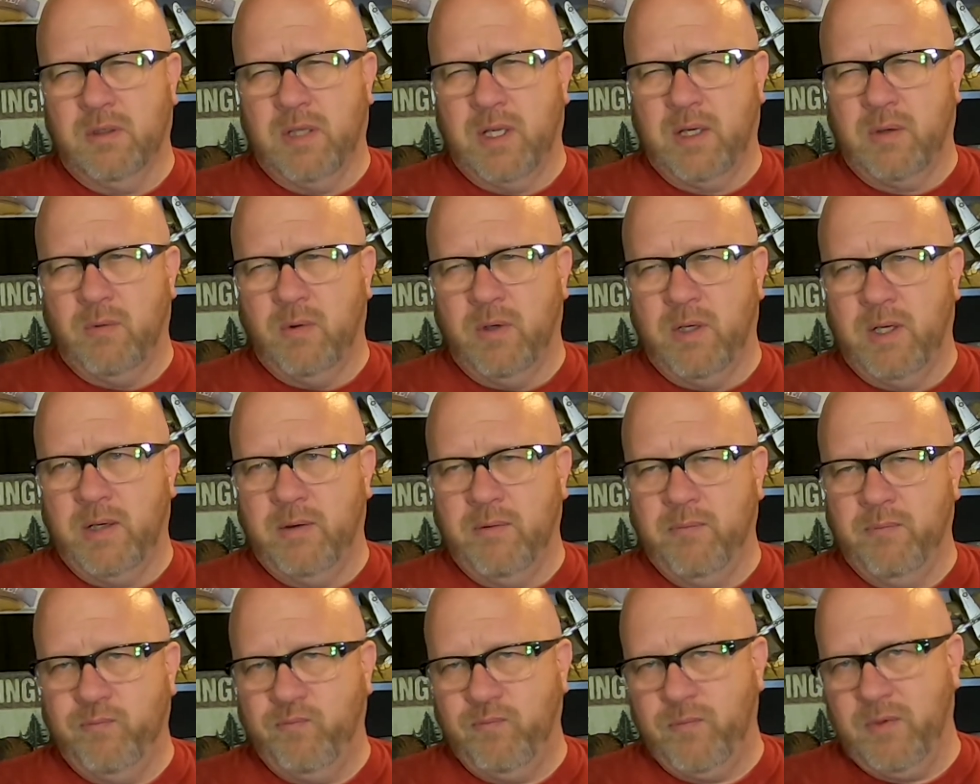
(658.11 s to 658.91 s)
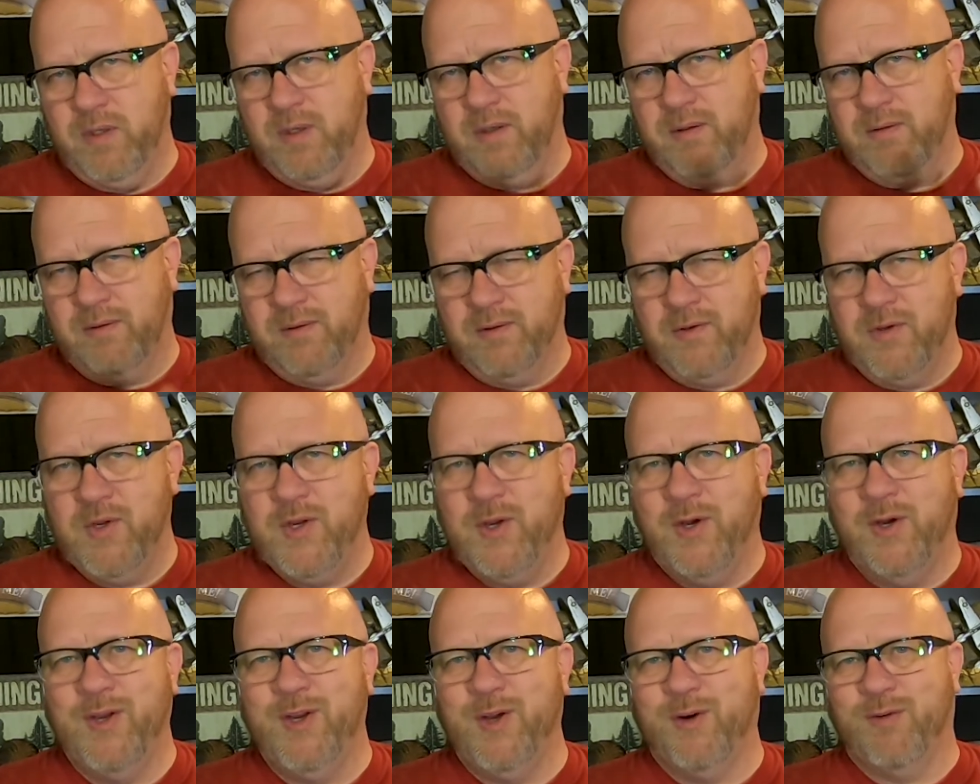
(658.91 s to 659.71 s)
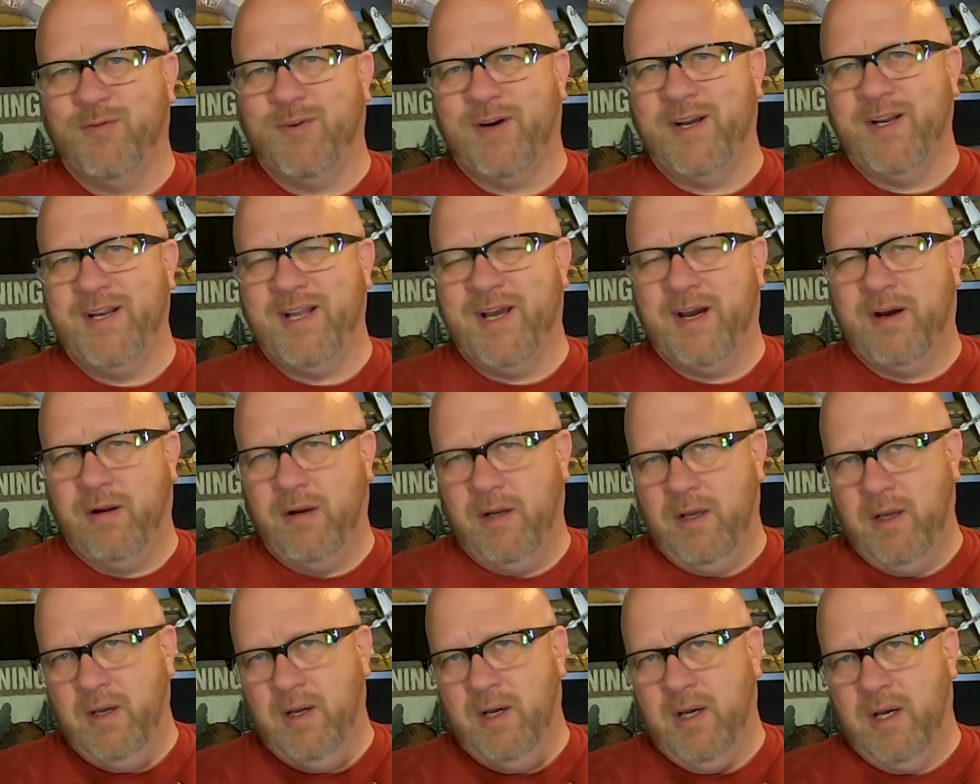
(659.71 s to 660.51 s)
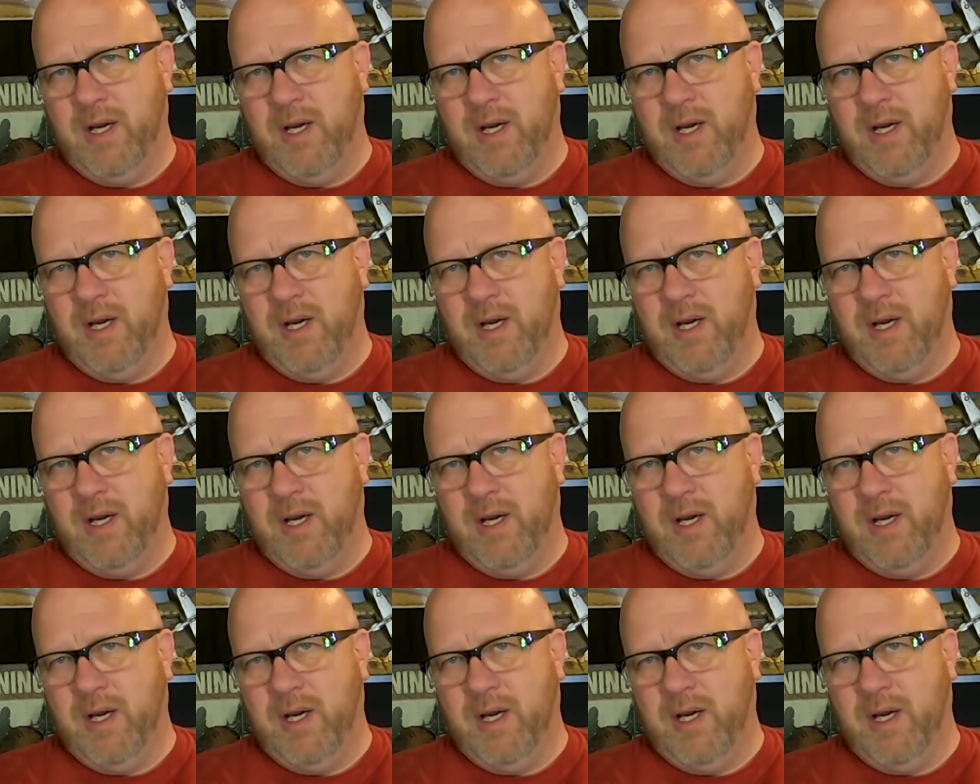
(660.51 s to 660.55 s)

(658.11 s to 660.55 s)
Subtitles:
Like you'll find out.